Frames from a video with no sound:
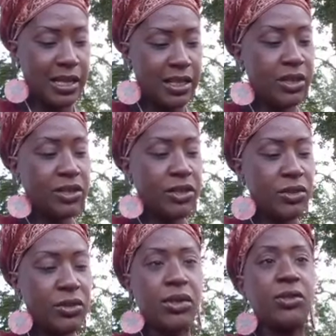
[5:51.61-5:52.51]
There's
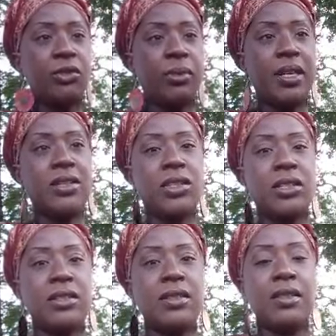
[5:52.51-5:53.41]
two central
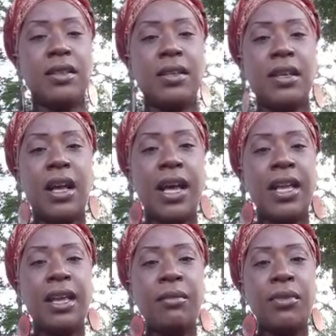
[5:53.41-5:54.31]
pages. I
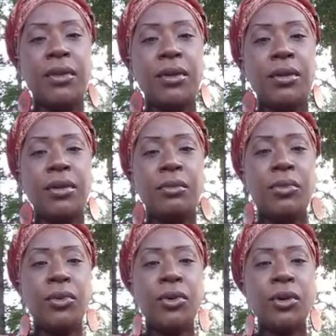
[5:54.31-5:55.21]
am the, the
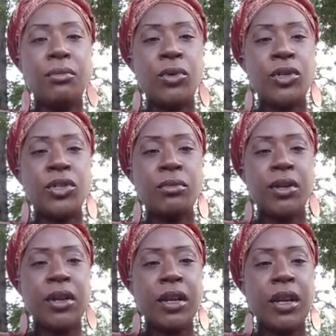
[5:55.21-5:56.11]
more Moorish
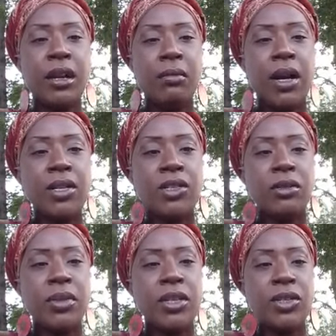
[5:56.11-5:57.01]
American
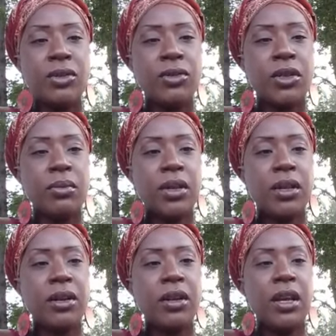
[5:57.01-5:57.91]
Muslim that shows up
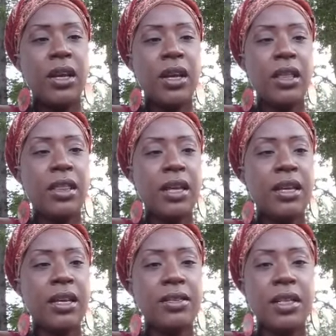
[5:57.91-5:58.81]
there that
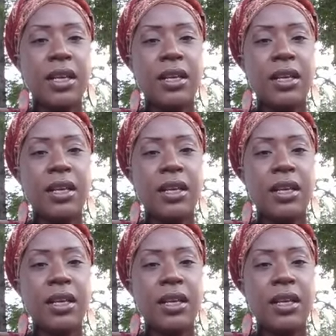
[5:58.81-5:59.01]
next day.